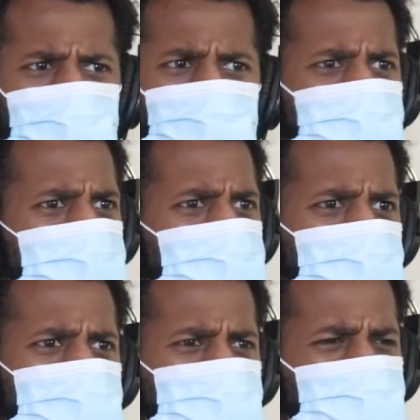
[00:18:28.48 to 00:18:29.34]
You're like, what the
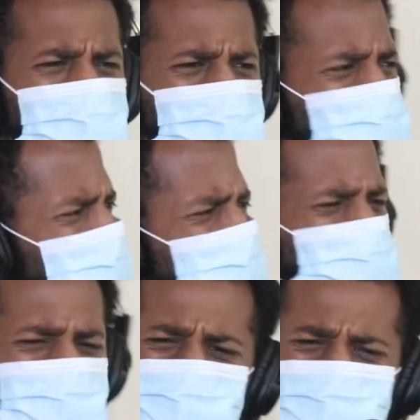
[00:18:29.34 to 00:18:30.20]

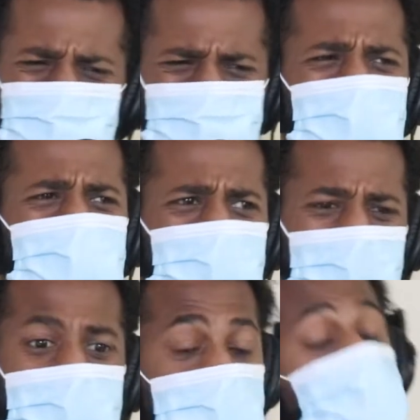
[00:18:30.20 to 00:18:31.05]
hell? What'd you just say?
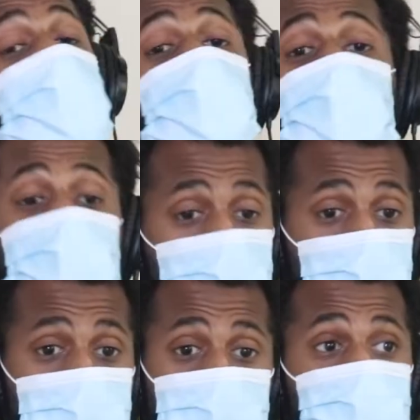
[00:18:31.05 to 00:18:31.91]
Look,
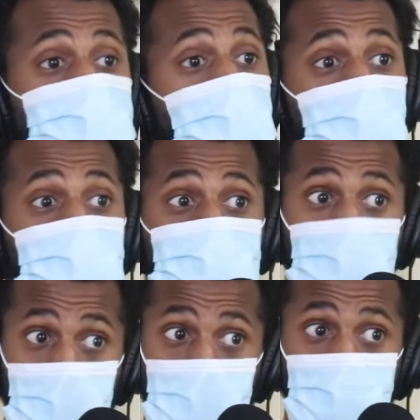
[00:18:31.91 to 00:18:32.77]
this coffee is
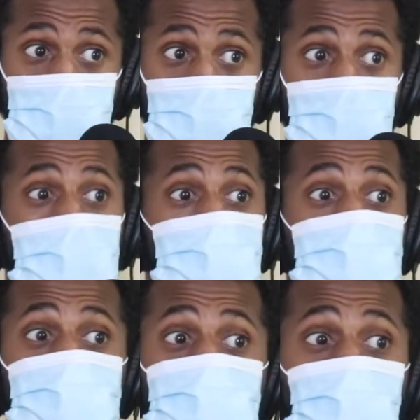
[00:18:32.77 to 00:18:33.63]
bomb,
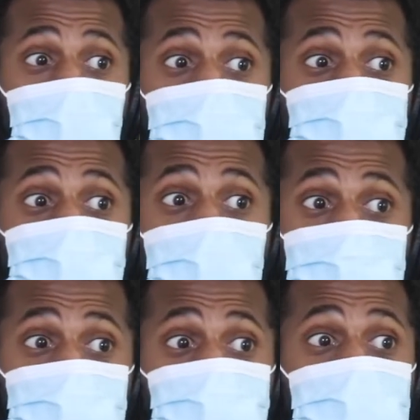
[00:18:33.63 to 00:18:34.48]
but before I
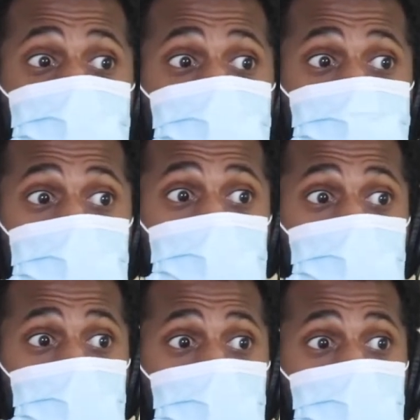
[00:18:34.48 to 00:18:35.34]
drop this
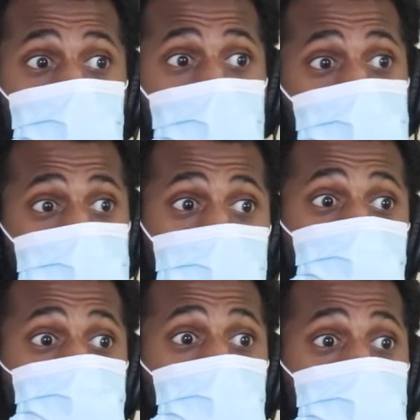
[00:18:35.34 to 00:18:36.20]
recipe, I need
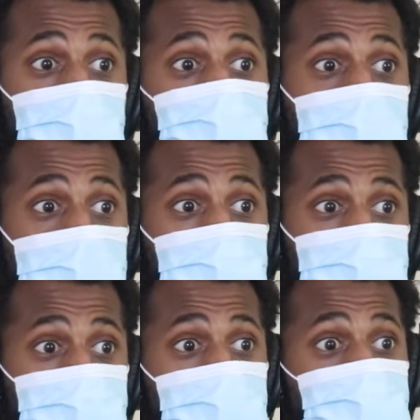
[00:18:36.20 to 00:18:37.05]
everybody to come line
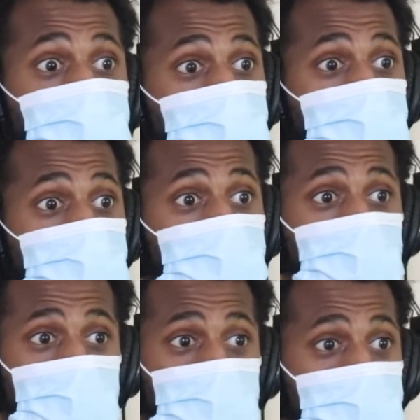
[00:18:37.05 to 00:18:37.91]
up at my door.
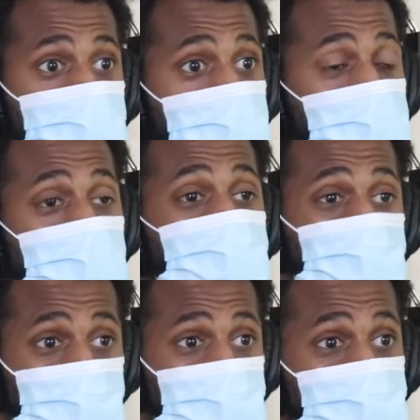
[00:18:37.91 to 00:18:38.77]
If I don't have
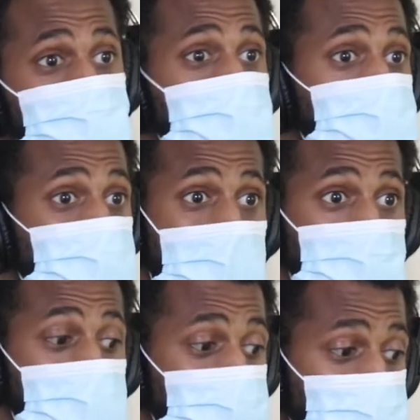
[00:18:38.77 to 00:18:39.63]
200 people
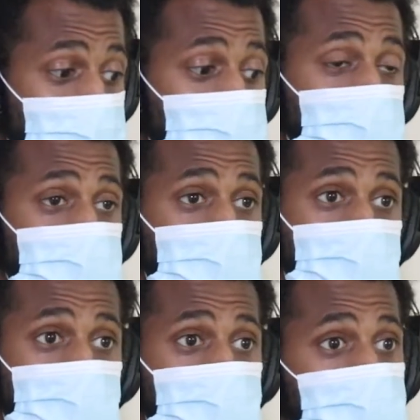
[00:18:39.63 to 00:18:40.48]
at my door,
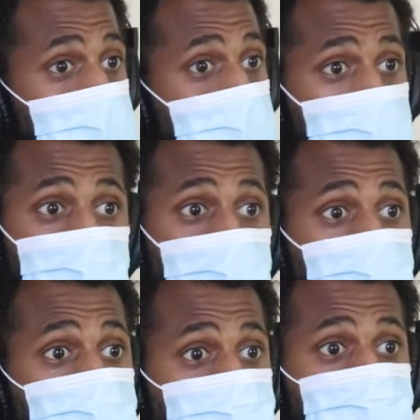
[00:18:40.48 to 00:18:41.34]
I'm not
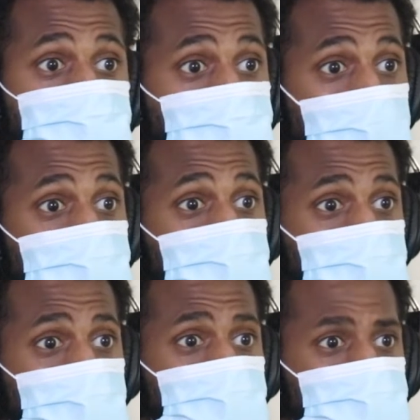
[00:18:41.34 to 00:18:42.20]
going to drop this
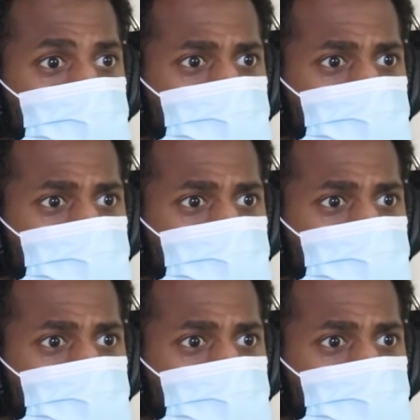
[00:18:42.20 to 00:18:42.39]
coffee.